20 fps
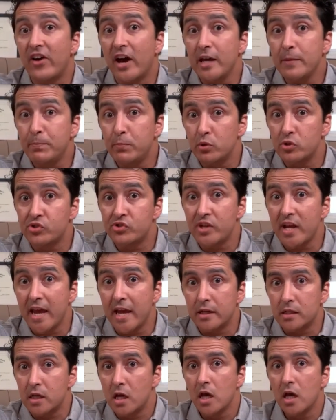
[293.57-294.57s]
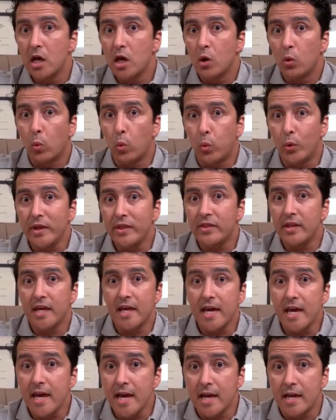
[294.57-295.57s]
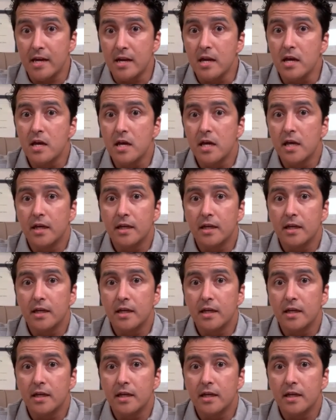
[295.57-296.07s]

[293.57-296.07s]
5% within,